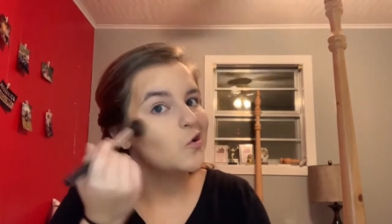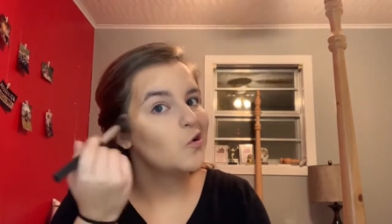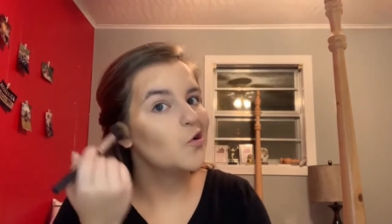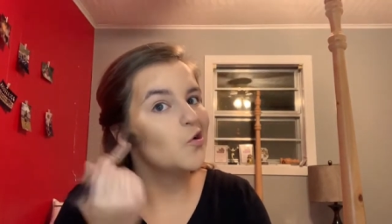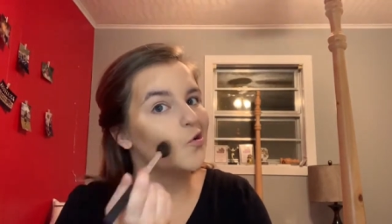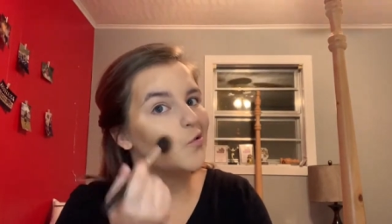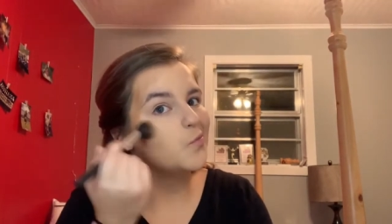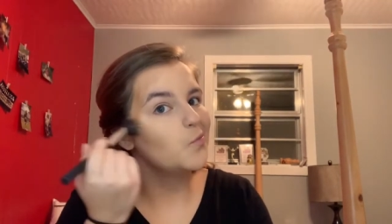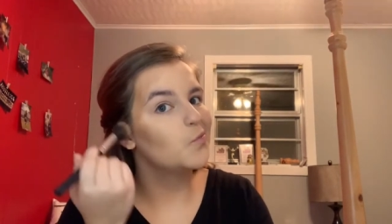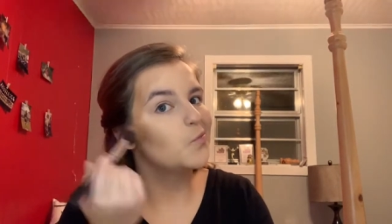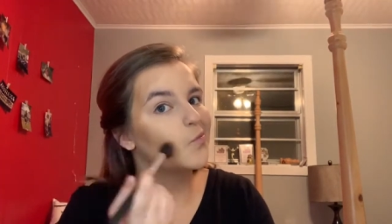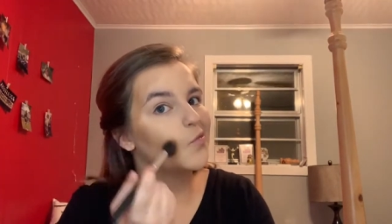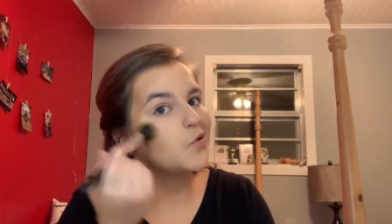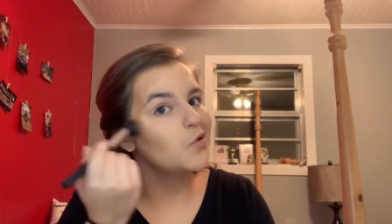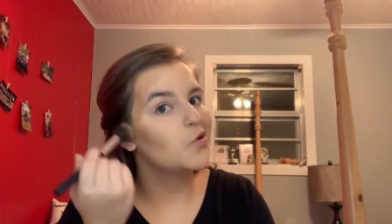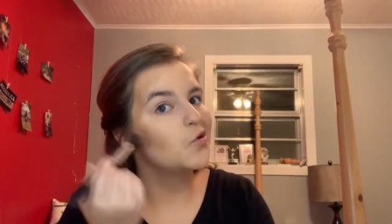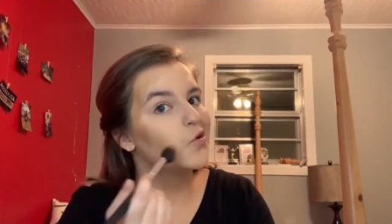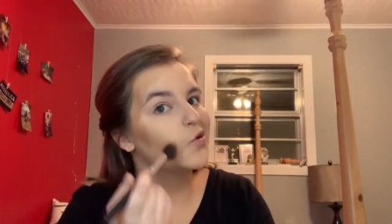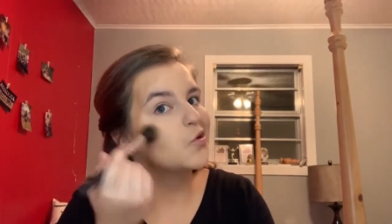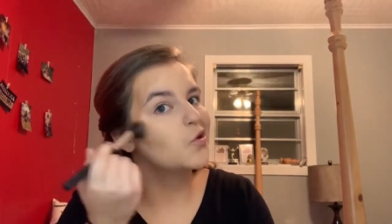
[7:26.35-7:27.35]
help
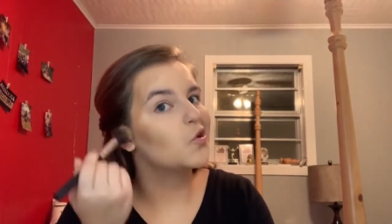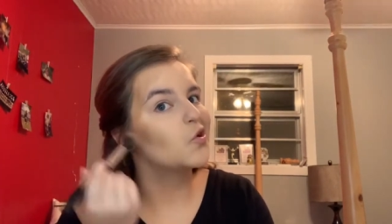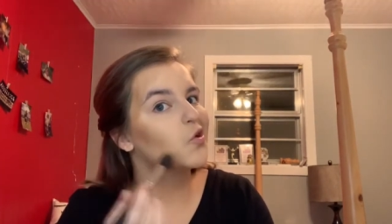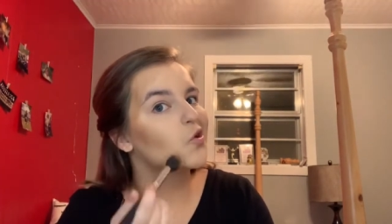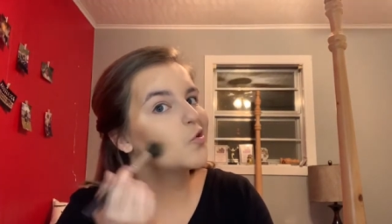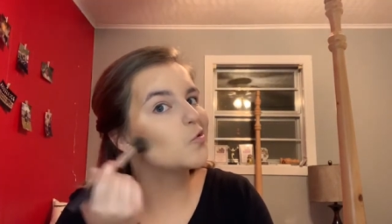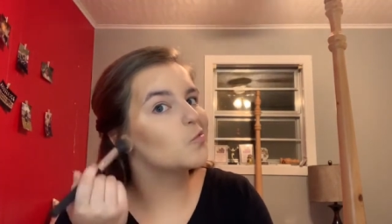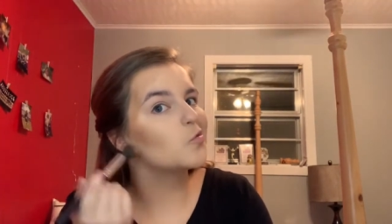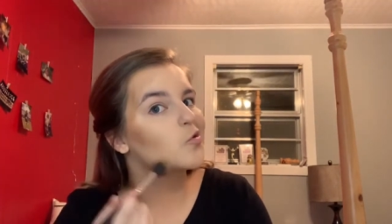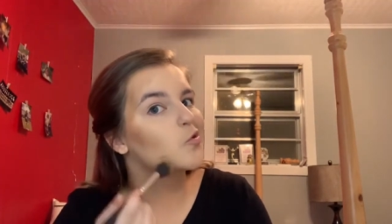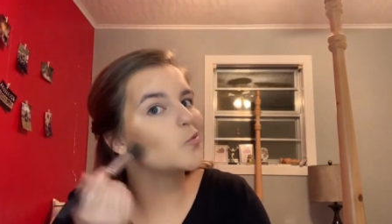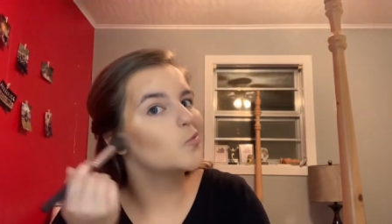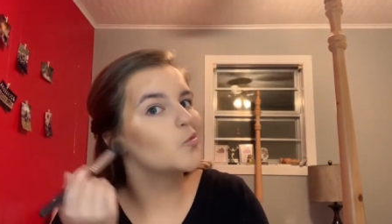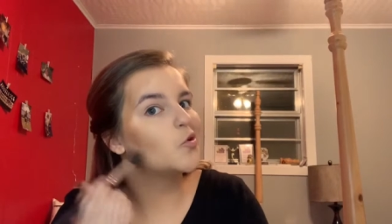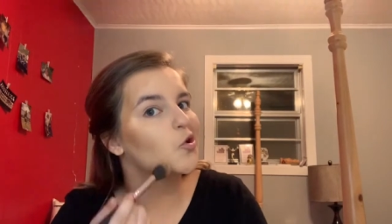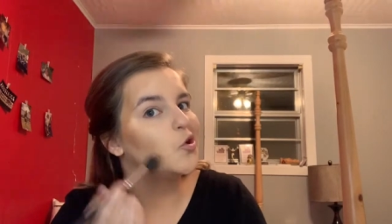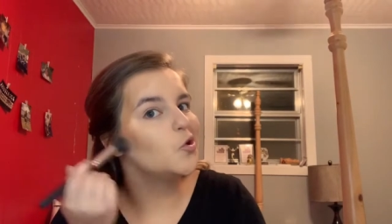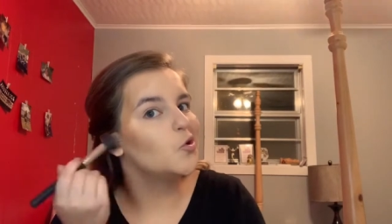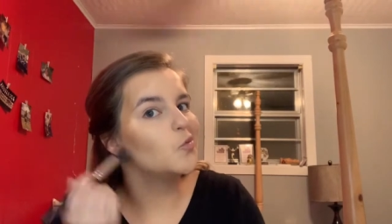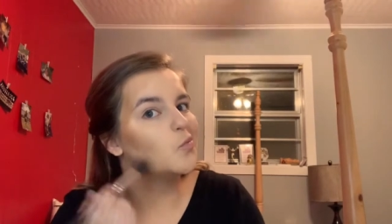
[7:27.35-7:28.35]
me, that helps
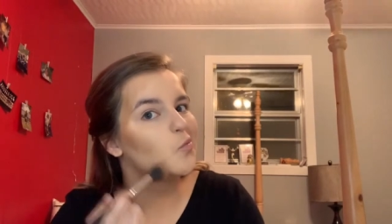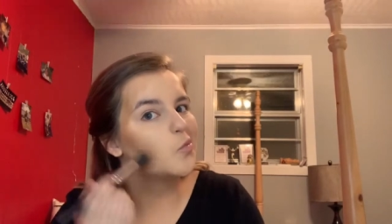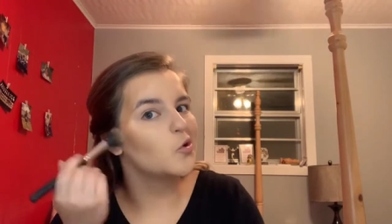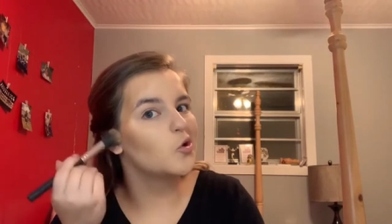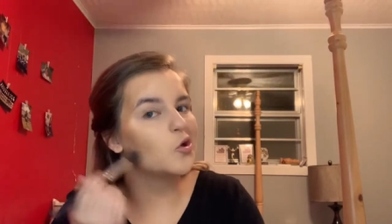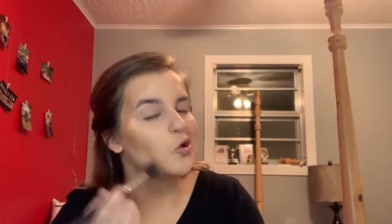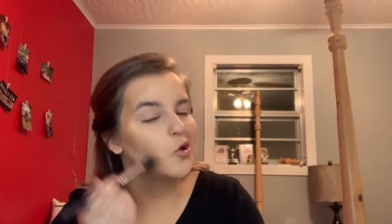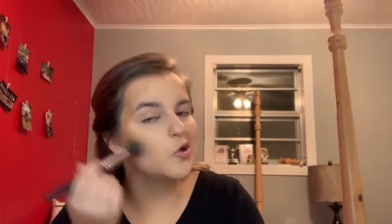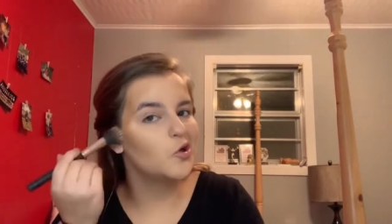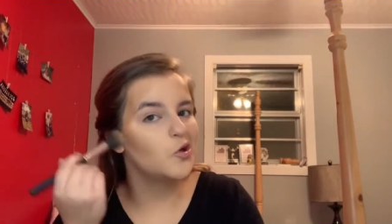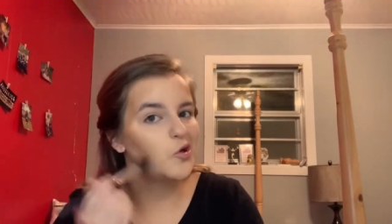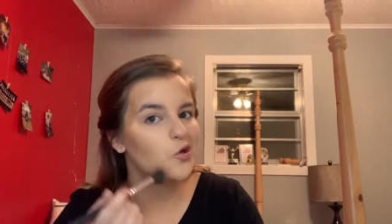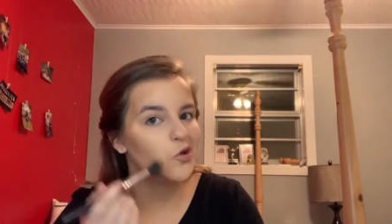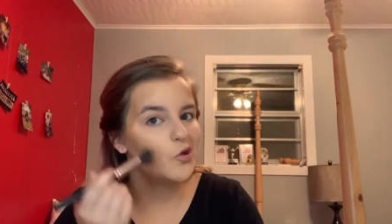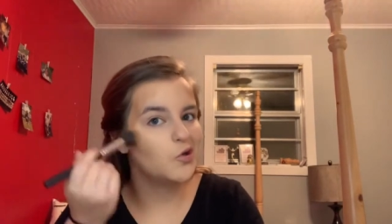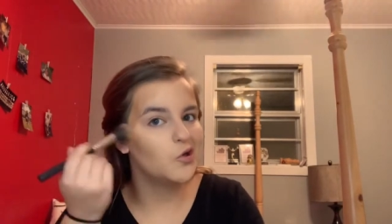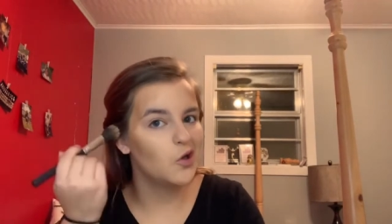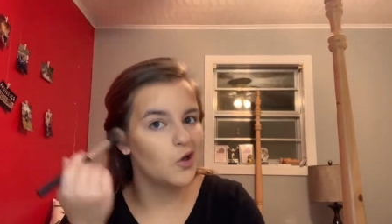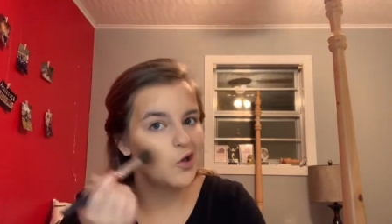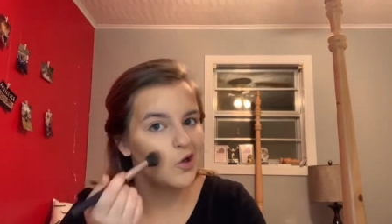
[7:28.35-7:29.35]
me
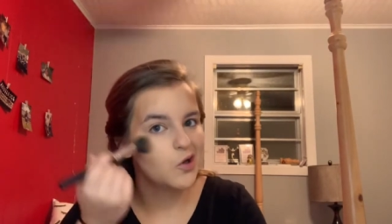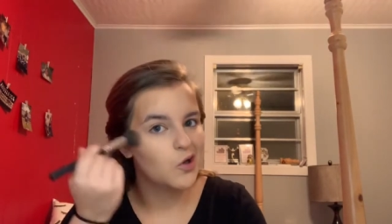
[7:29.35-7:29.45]
blend